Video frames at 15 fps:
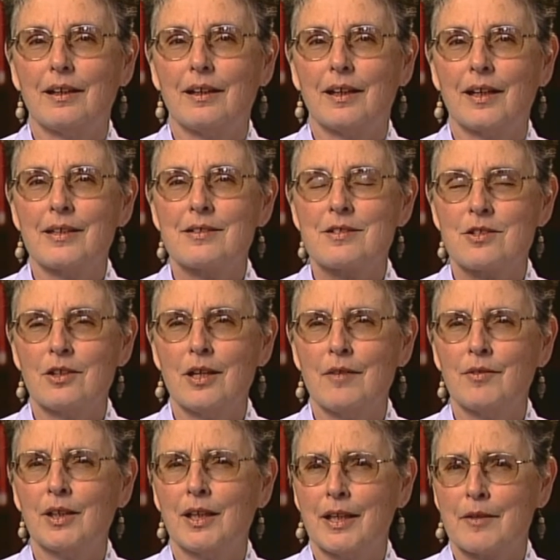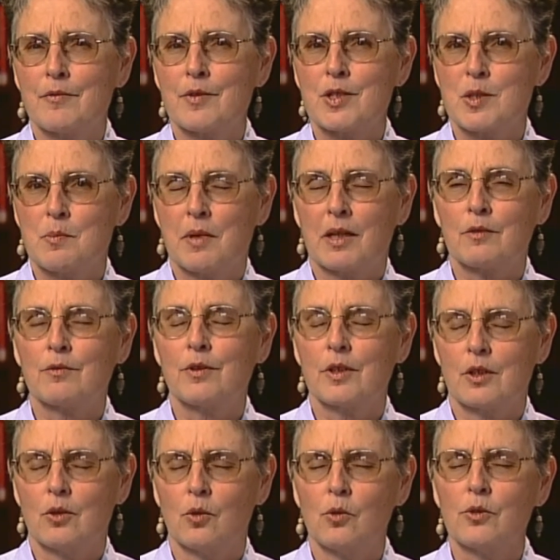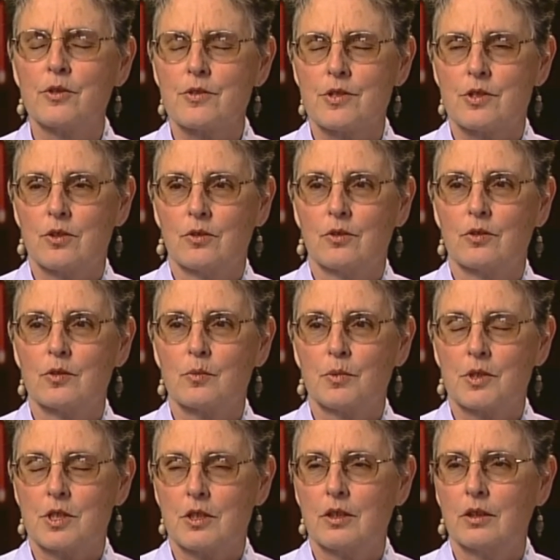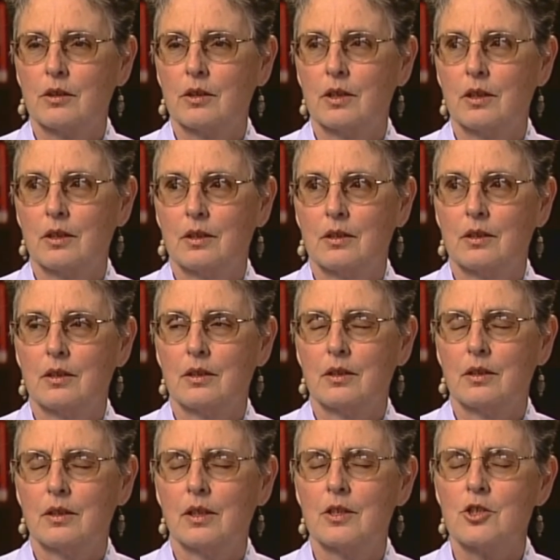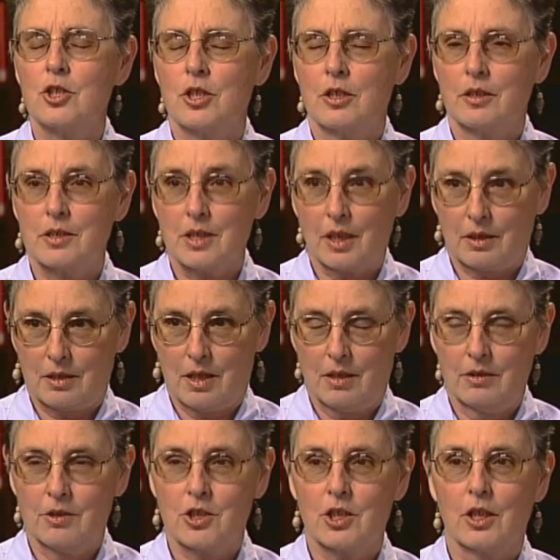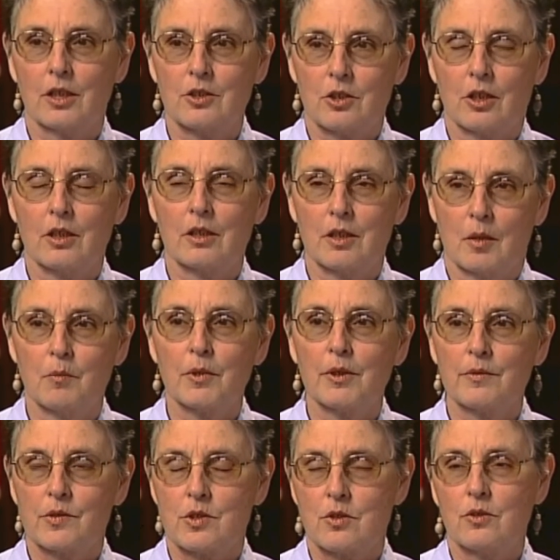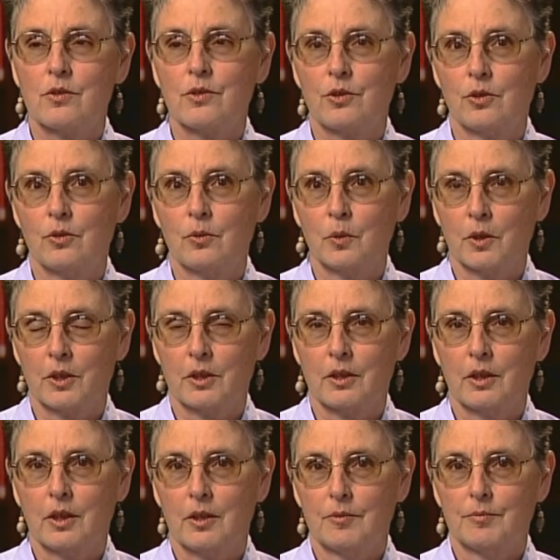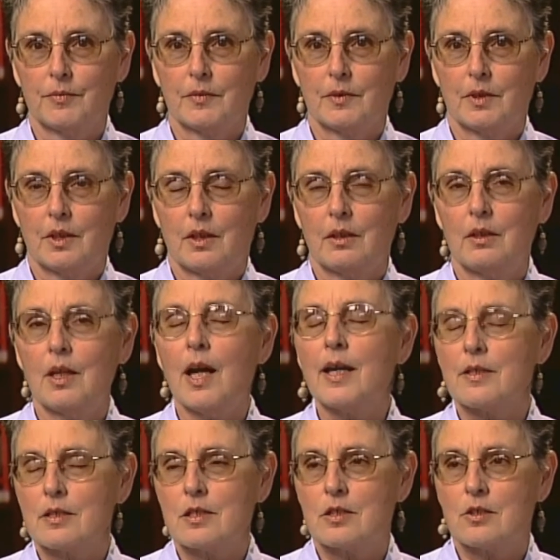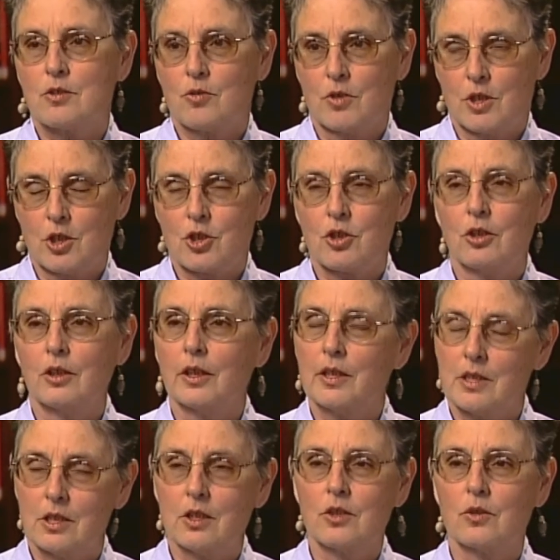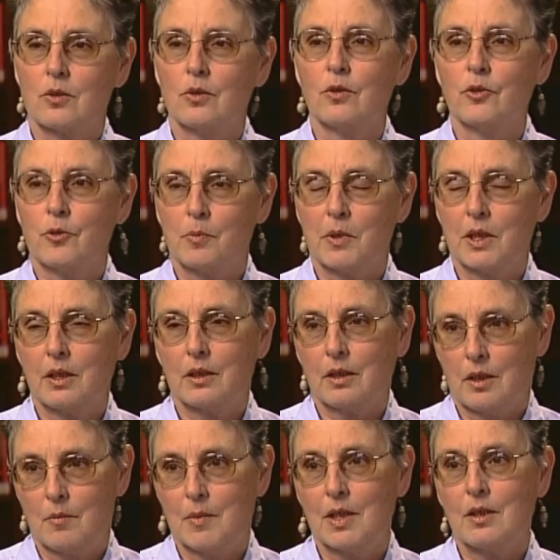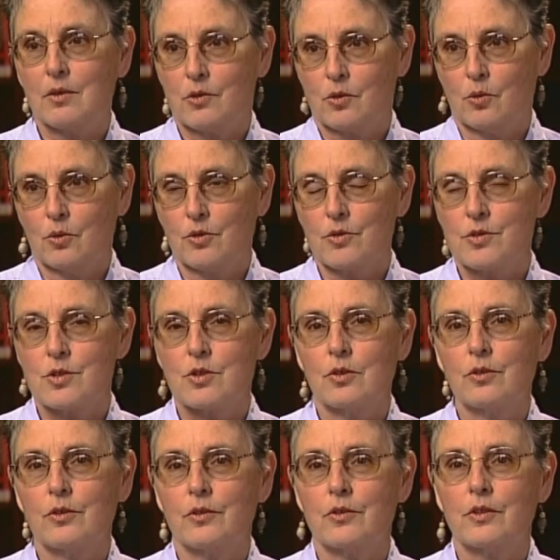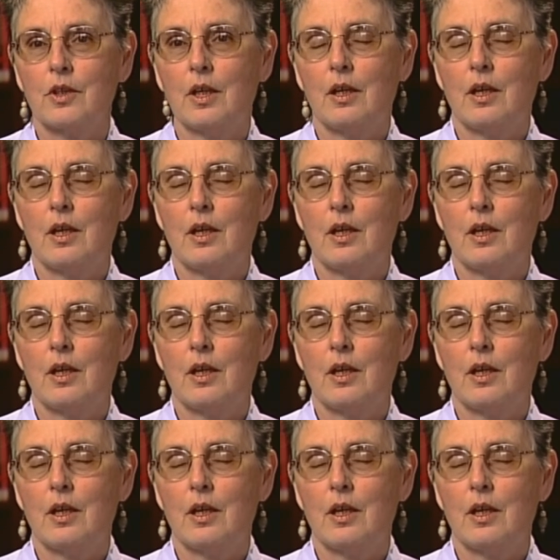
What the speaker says: I still have a lot of respect for the older students, particularly in engineering technology. I taught a number of students who were not traditional 18-year-olds, but had come in as older students.